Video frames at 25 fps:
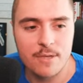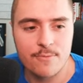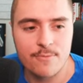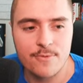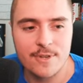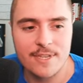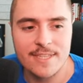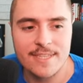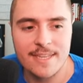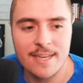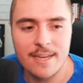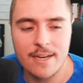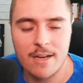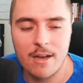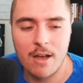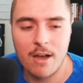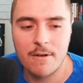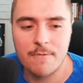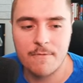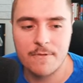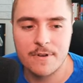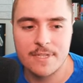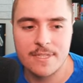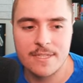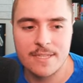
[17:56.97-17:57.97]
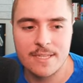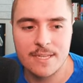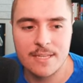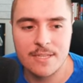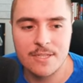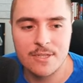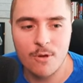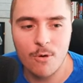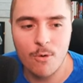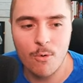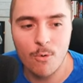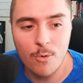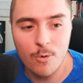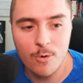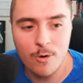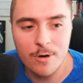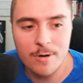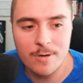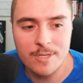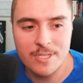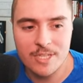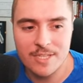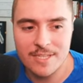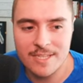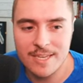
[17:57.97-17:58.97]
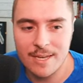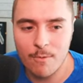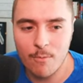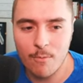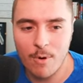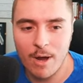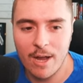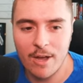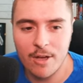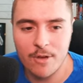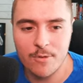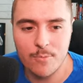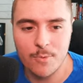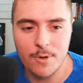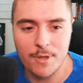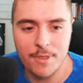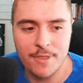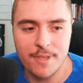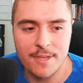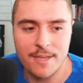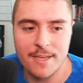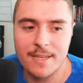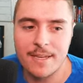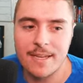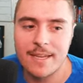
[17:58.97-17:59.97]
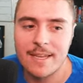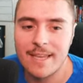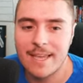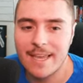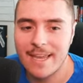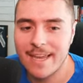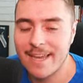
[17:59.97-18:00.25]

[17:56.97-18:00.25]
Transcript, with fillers: You can reset conferences or just get wild with it